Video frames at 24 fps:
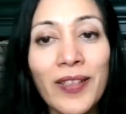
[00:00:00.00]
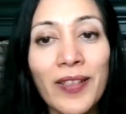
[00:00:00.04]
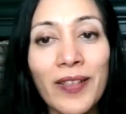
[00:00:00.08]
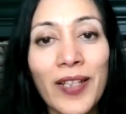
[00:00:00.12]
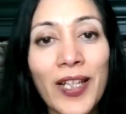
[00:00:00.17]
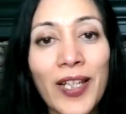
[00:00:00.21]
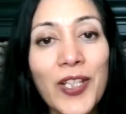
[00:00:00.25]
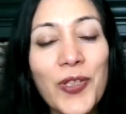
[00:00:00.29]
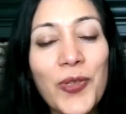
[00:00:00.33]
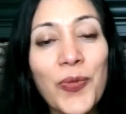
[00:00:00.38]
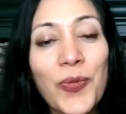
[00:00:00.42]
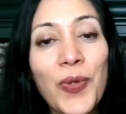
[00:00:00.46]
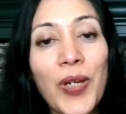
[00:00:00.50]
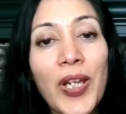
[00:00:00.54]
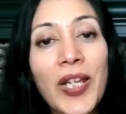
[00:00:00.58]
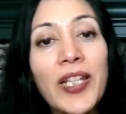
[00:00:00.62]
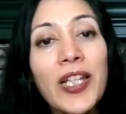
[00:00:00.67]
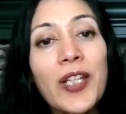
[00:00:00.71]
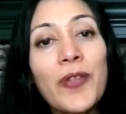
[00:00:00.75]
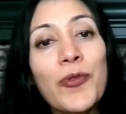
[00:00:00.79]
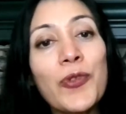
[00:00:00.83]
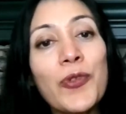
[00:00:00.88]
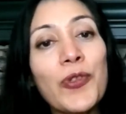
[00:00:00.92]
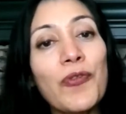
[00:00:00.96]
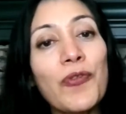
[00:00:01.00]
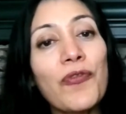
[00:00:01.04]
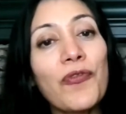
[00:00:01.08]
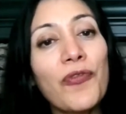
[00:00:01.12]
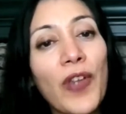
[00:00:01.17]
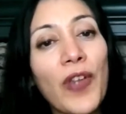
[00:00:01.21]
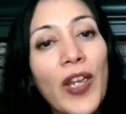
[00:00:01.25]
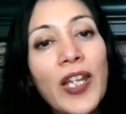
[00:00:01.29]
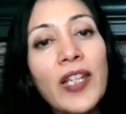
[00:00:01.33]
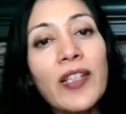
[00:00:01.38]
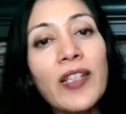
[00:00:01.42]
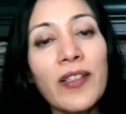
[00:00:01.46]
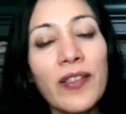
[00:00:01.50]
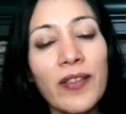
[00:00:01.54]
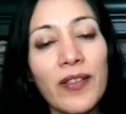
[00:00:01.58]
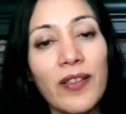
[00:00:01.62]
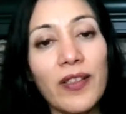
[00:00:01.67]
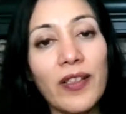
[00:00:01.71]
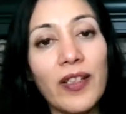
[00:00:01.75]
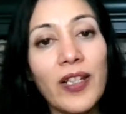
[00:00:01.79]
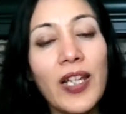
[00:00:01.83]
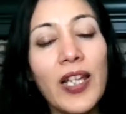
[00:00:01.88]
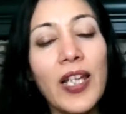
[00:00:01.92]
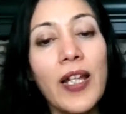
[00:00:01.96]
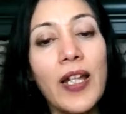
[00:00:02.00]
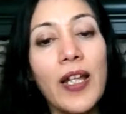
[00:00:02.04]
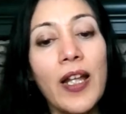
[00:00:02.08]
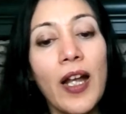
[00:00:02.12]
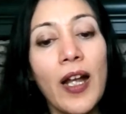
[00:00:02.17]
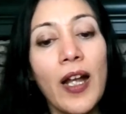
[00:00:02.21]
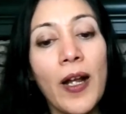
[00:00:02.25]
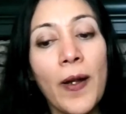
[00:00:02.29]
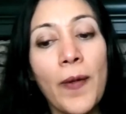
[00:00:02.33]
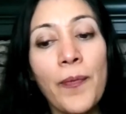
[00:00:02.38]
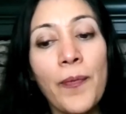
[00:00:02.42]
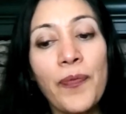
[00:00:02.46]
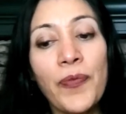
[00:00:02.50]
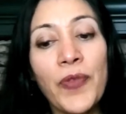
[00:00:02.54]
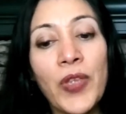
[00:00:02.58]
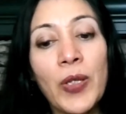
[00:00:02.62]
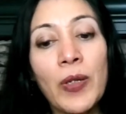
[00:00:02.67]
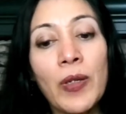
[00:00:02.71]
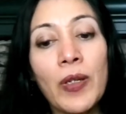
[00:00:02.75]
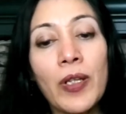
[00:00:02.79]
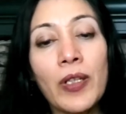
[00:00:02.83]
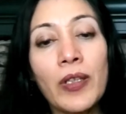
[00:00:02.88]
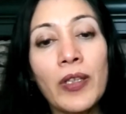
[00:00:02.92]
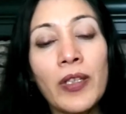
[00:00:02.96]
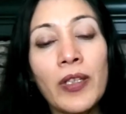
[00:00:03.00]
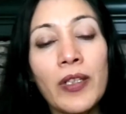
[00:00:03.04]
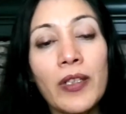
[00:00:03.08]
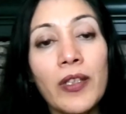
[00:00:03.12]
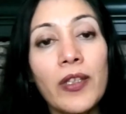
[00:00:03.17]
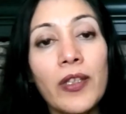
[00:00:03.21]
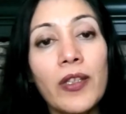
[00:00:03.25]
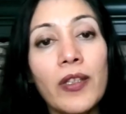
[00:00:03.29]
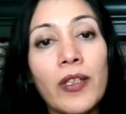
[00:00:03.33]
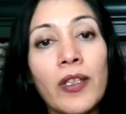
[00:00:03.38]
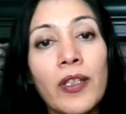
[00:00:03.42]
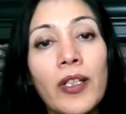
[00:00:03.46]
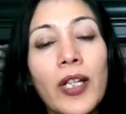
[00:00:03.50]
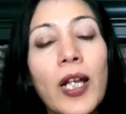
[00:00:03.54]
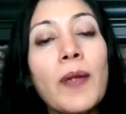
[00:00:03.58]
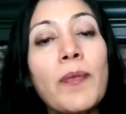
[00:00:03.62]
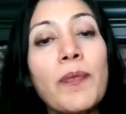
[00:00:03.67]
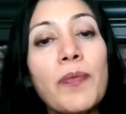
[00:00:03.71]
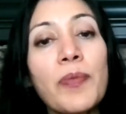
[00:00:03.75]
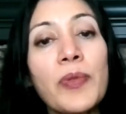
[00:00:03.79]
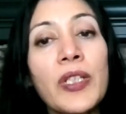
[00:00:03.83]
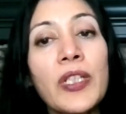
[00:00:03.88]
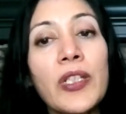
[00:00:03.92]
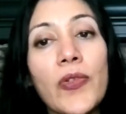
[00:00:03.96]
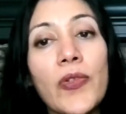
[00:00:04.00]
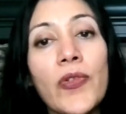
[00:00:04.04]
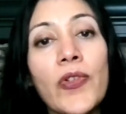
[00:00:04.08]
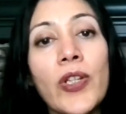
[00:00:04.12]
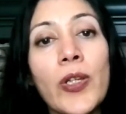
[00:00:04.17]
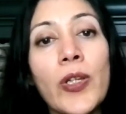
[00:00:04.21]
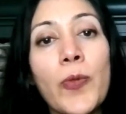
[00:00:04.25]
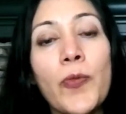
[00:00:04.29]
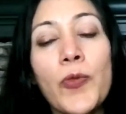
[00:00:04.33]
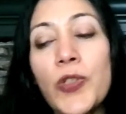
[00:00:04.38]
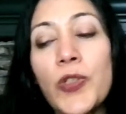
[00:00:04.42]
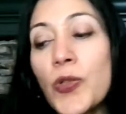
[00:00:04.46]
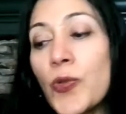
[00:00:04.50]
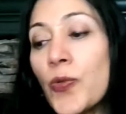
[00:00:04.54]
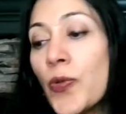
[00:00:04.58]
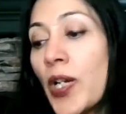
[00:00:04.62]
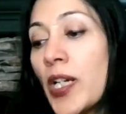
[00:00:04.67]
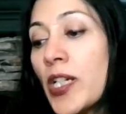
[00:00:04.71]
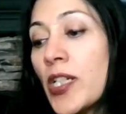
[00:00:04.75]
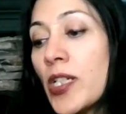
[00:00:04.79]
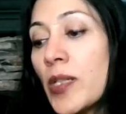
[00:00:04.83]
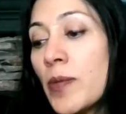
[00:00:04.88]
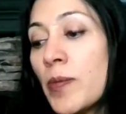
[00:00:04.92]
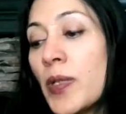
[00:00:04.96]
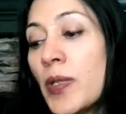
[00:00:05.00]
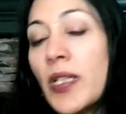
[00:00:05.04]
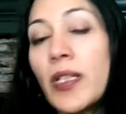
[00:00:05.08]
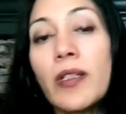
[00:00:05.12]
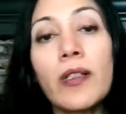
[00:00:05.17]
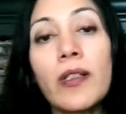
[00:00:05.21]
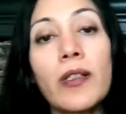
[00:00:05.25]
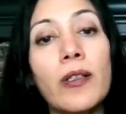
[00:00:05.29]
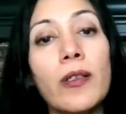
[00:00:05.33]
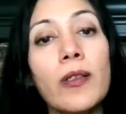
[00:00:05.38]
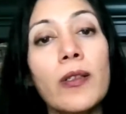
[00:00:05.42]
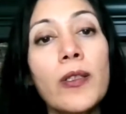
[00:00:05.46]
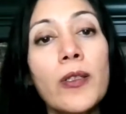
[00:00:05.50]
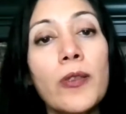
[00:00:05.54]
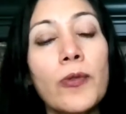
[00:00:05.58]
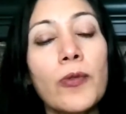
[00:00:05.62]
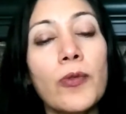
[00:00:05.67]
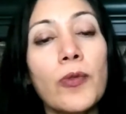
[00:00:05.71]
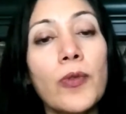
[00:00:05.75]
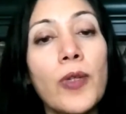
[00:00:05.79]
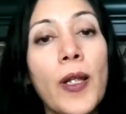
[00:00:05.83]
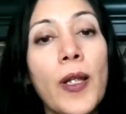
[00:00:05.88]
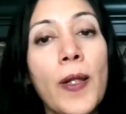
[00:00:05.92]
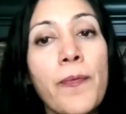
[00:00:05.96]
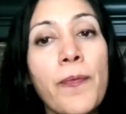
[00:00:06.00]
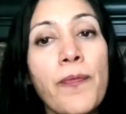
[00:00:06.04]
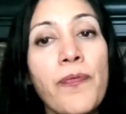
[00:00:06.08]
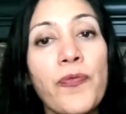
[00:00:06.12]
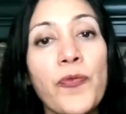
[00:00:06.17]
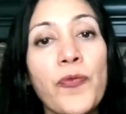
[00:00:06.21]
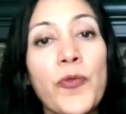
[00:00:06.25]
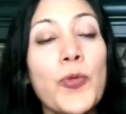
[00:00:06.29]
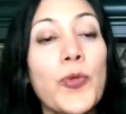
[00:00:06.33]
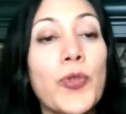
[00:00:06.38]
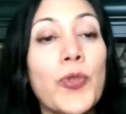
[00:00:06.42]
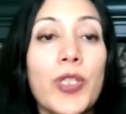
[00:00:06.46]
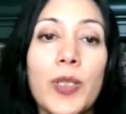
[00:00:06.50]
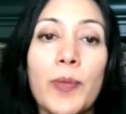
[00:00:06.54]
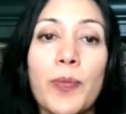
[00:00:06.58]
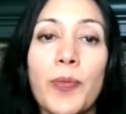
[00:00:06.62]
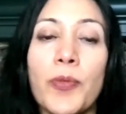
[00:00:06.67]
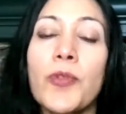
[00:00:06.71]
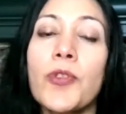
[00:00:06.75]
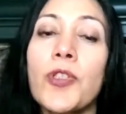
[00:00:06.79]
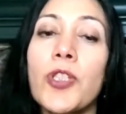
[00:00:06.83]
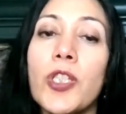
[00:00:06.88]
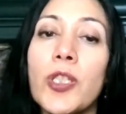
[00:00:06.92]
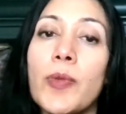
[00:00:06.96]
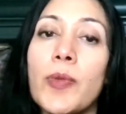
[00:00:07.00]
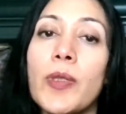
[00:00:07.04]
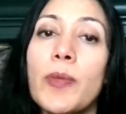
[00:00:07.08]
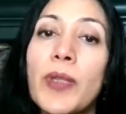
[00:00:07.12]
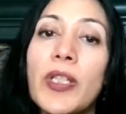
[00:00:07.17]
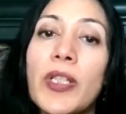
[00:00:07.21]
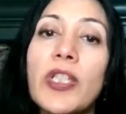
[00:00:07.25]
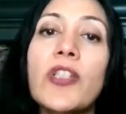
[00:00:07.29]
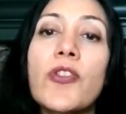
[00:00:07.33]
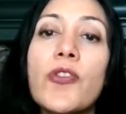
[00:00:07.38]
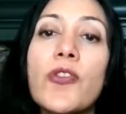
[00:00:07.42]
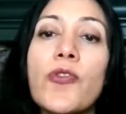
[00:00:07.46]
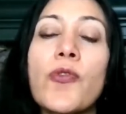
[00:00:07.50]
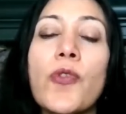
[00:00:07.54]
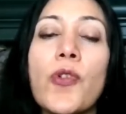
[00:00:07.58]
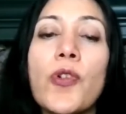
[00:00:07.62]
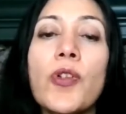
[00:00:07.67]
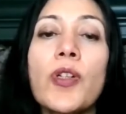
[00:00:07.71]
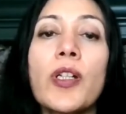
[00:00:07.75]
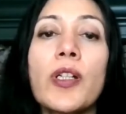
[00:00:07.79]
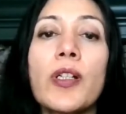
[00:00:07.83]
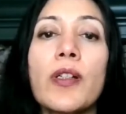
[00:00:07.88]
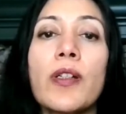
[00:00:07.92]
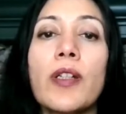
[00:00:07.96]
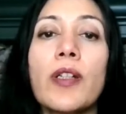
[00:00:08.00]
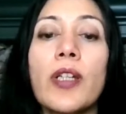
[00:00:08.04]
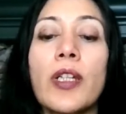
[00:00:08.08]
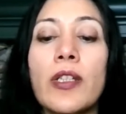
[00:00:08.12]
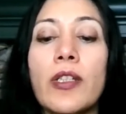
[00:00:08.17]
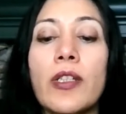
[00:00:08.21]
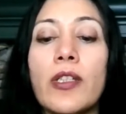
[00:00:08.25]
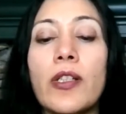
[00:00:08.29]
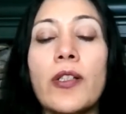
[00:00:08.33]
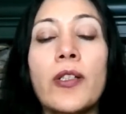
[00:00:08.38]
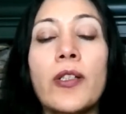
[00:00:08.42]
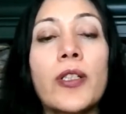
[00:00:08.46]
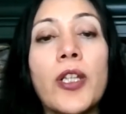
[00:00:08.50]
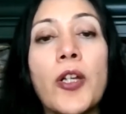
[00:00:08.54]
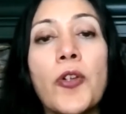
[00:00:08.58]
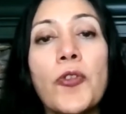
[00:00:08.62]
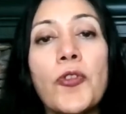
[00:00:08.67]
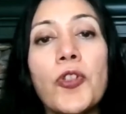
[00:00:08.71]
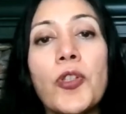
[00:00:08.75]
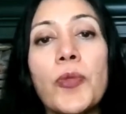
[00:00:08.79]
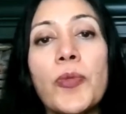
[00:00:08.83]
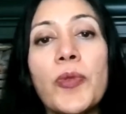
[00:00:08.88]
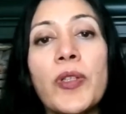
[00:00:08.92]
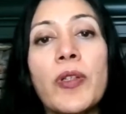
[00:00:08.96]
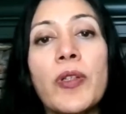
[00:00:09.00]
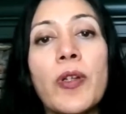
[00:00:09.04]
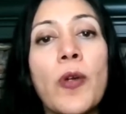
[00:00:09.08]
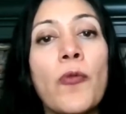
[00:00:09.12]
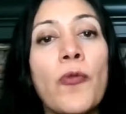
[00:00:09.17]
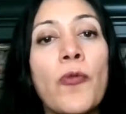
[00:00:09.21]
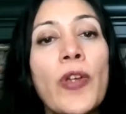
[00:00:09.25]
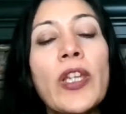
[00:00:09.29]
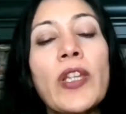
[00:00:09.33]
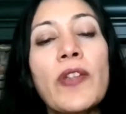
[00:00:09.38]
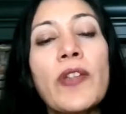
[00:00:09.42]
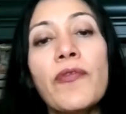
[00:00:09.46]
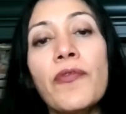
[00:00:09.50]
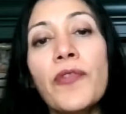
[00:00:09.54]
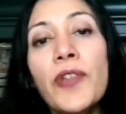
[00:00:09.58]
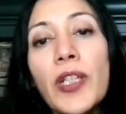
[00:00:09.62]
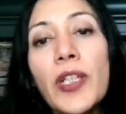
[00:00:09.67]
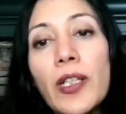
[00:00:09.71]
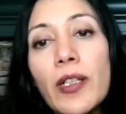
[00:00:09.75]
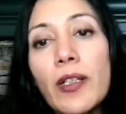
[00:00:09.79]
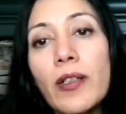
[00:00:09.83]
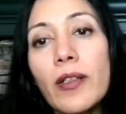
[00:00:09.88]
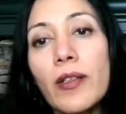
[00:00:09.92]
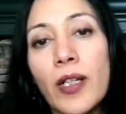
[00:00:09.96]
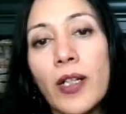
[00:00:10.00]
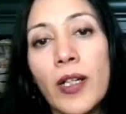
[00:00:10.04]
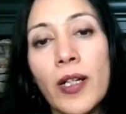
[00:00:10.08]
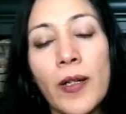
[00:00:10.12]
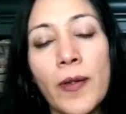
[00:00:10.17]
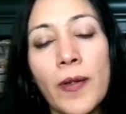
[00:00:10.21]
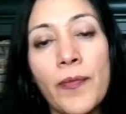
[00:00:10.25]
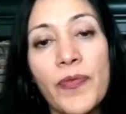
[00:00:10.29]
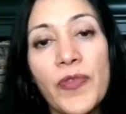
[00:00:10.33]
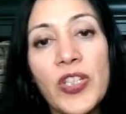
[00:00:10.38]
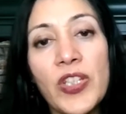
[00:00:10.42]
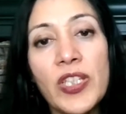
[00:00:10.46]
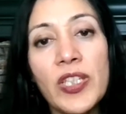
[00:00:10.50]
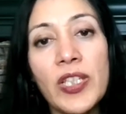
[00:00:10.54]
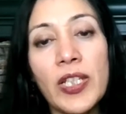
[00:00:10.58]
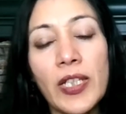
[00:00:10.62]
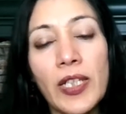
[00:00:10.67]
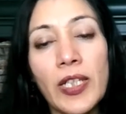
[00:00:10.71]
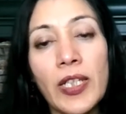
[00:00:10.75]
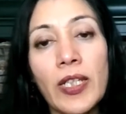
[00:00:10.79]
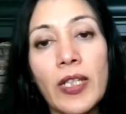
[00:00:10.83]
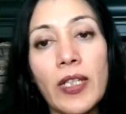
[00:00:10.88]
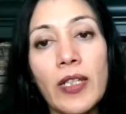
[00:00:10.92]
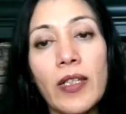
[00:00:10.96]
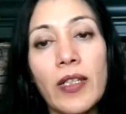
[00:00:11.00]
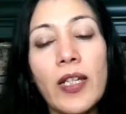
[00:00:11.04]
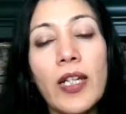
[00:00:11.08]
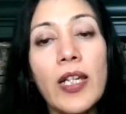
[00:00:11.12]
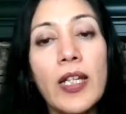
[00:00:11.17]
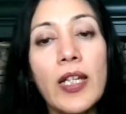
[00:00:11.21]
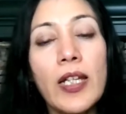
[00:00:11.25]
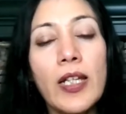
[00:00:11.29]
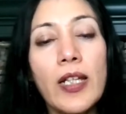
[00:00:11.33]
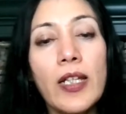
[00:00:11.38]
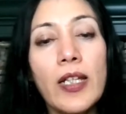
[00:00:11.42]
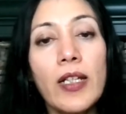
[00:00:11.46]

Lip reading: nonetheless, right? It was a failure. The company 3M was trying to make a glue which was supposed to be much stronger, and it turned out to be a very weak sticky